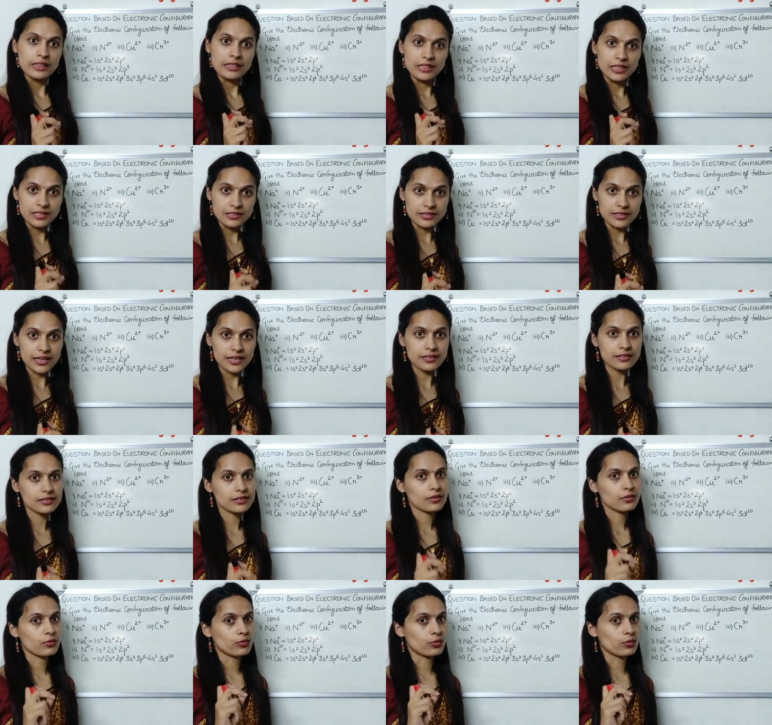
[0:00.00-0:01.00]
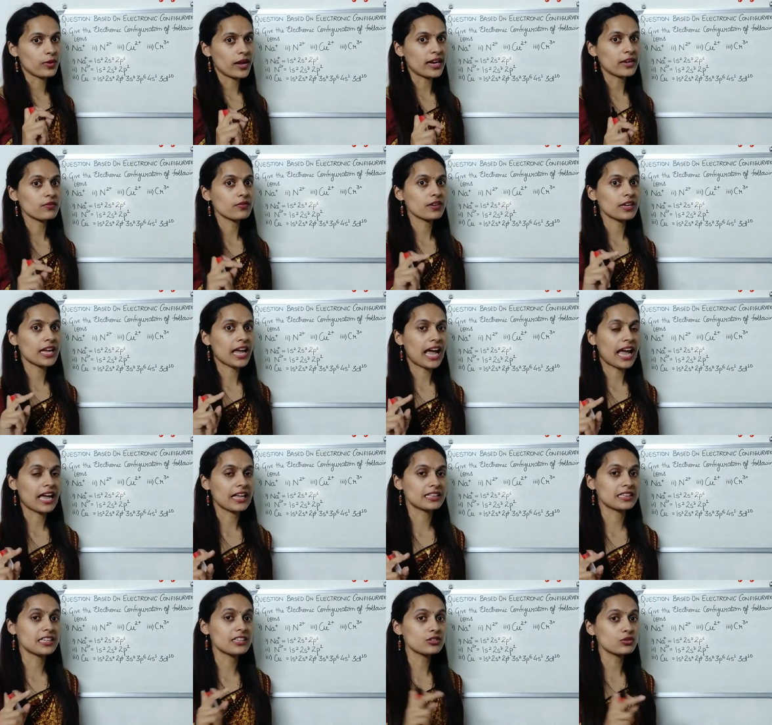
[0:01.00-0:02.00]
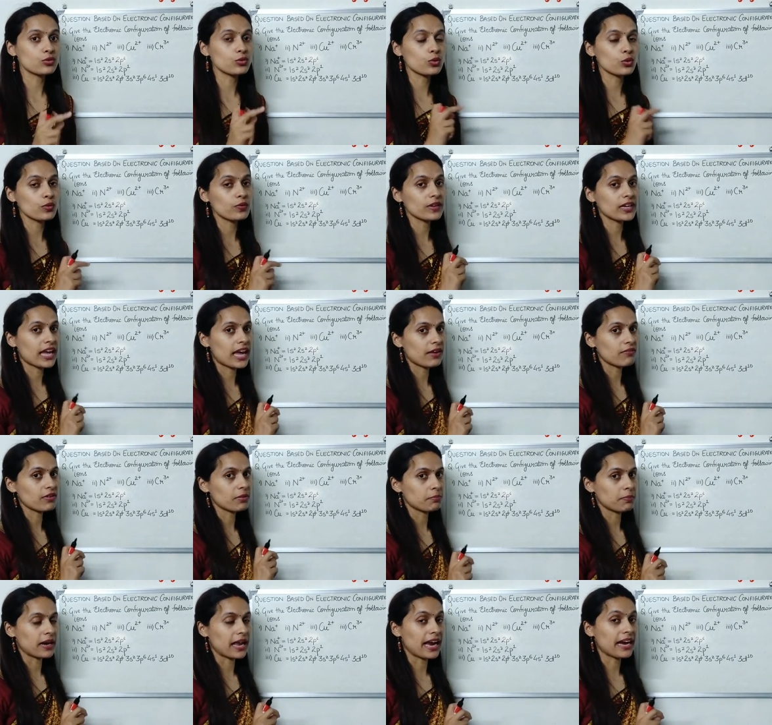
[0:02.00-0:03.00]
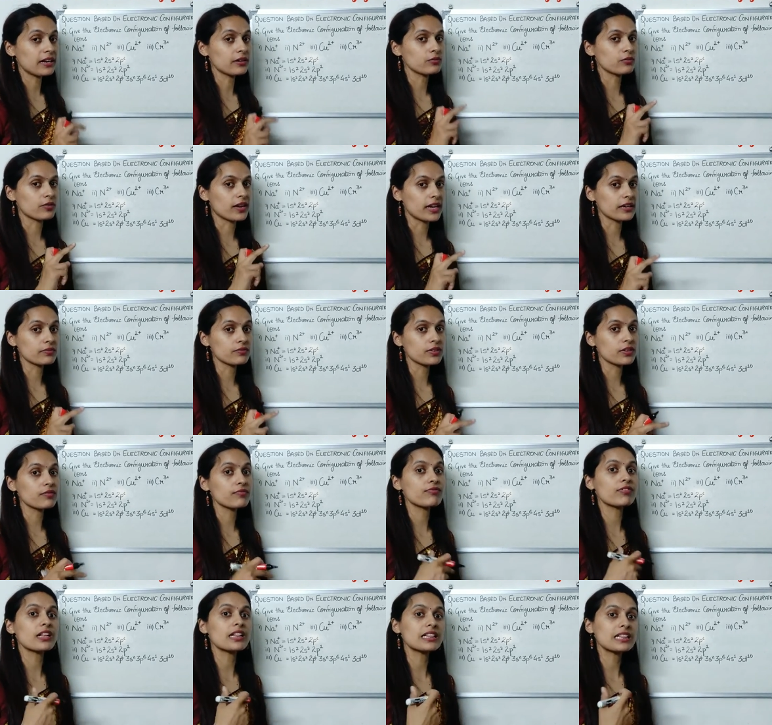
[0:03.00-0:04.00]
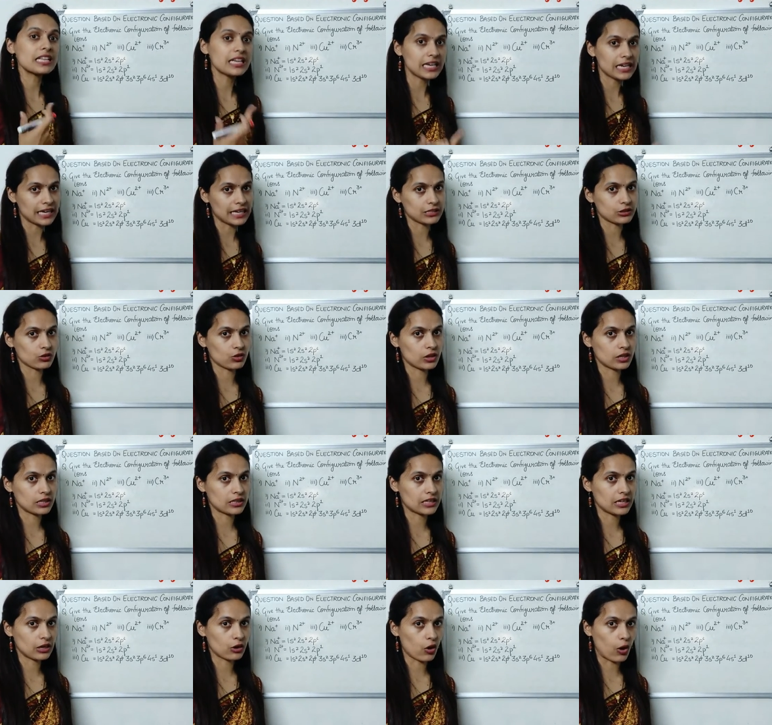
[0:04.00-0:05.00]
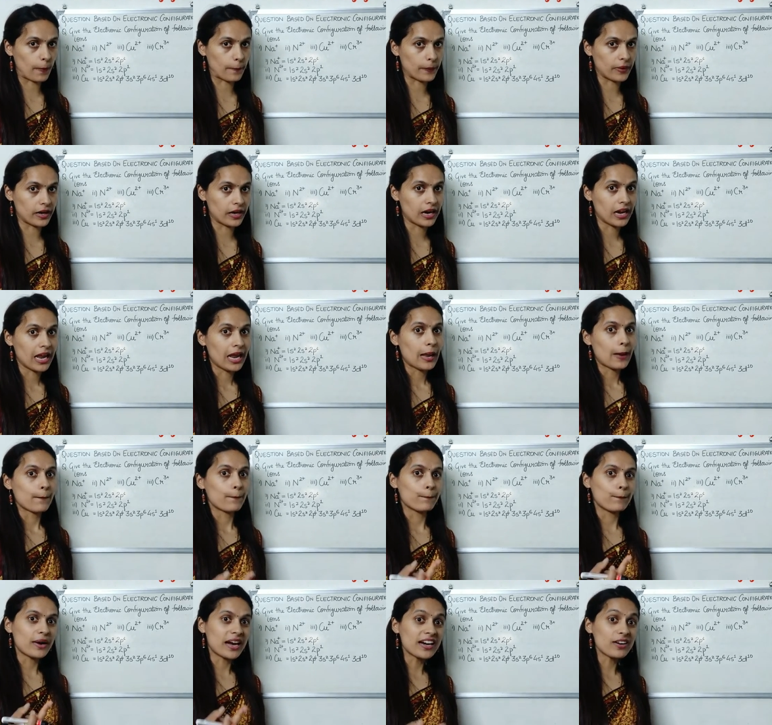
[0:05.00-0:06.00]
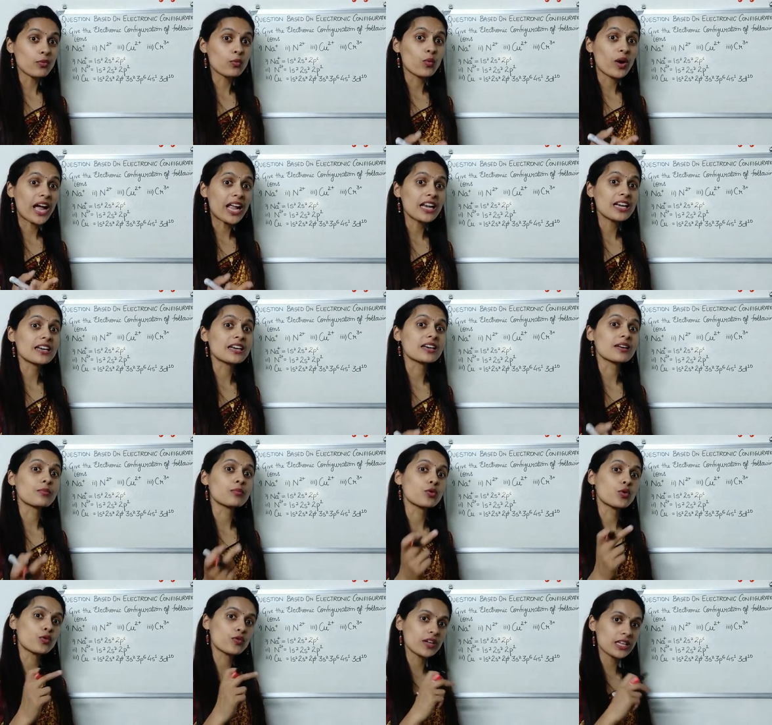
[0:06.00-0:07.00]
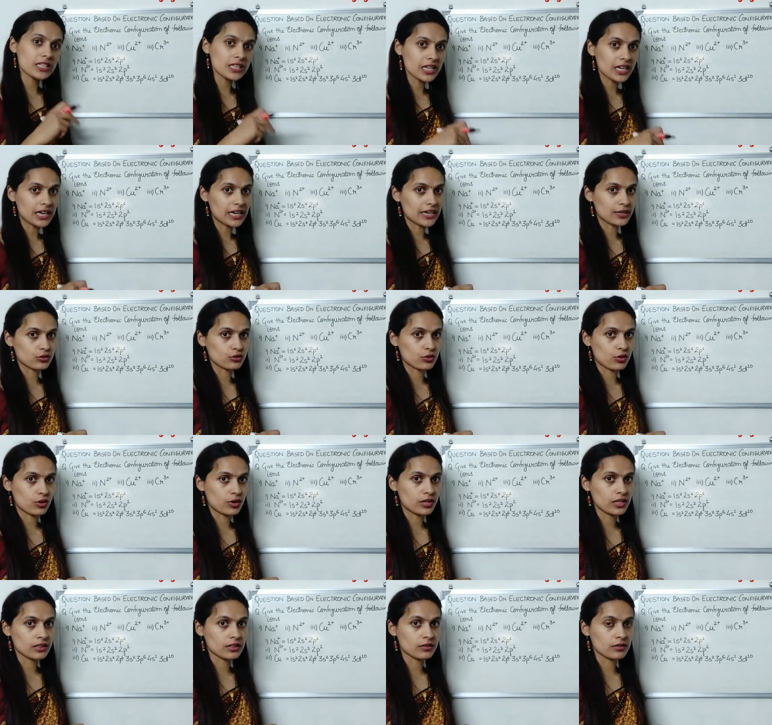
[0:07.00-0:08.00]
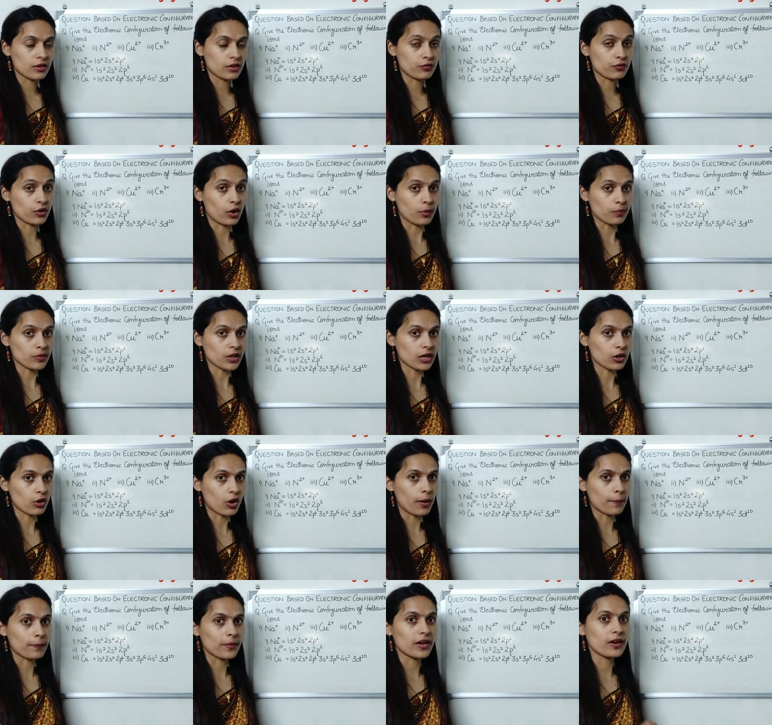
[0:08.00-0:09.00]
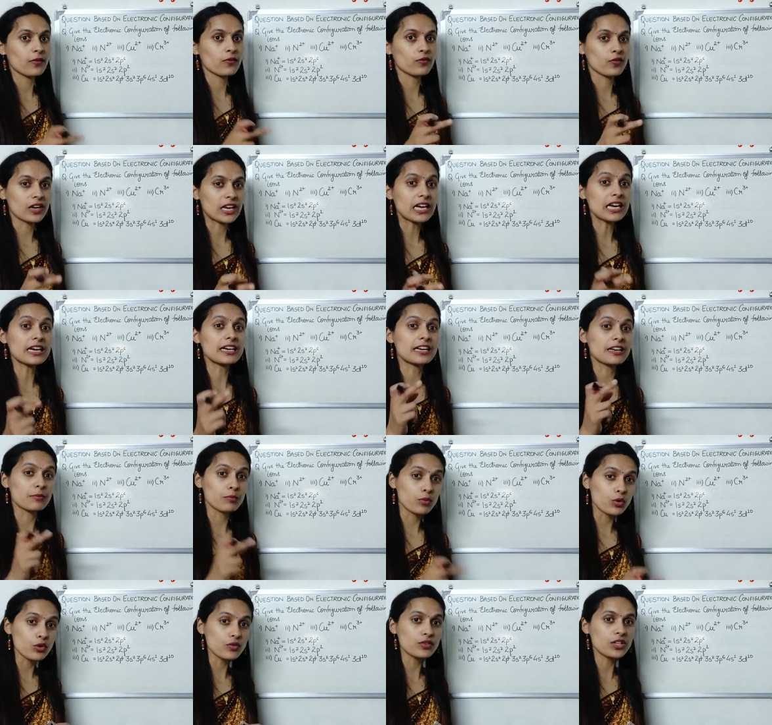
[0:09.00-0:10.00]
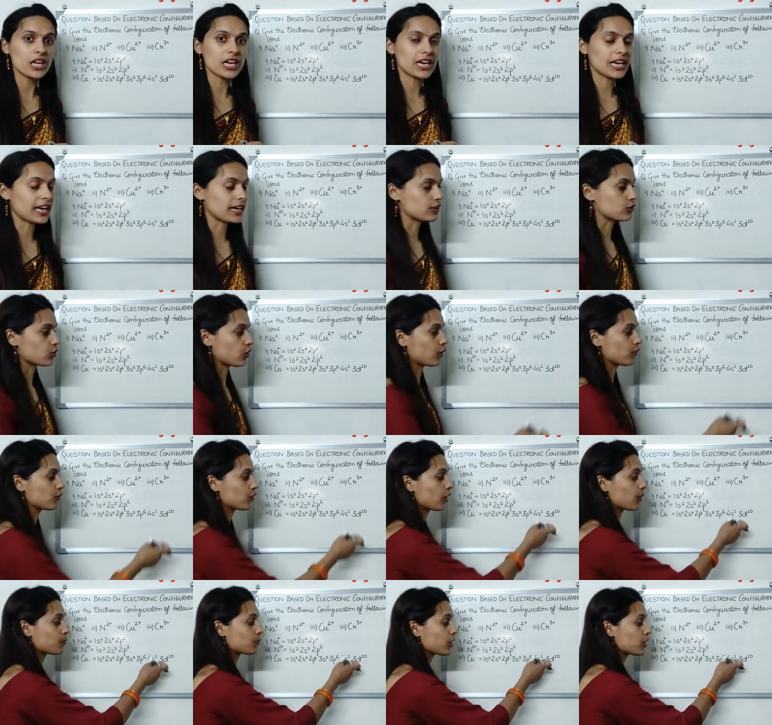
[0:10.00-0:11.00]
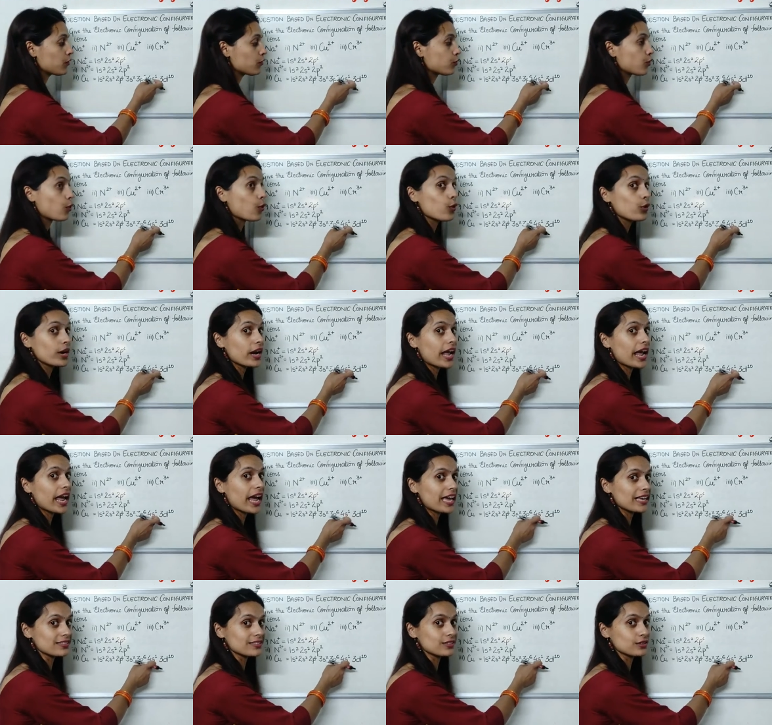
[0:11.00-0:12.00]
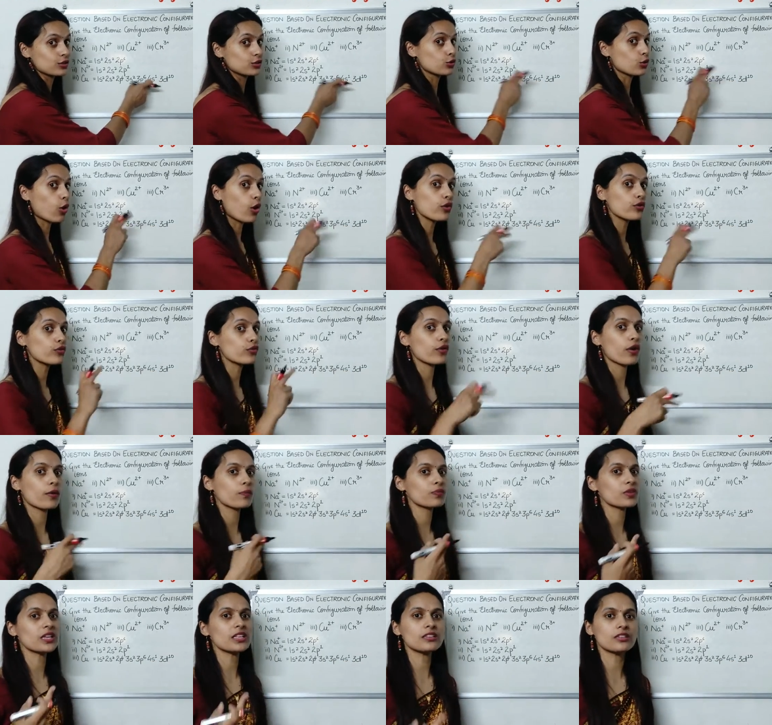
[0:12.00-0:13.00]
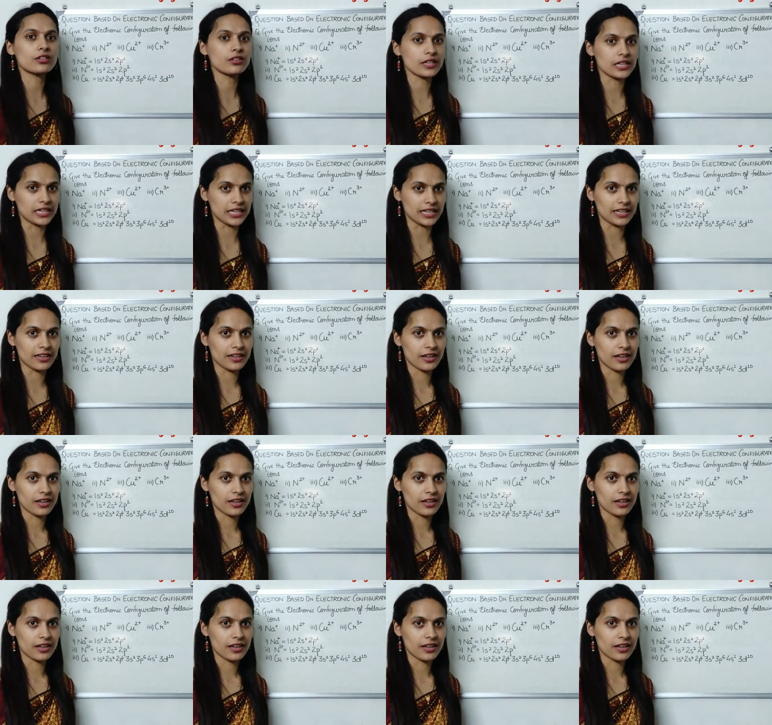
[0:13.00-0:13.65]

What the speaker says: This is when this rule we have applied when we fill the electron in the copper. But while removing the electron from the copper, we'll remove the electron from the 4s, not from the 3d.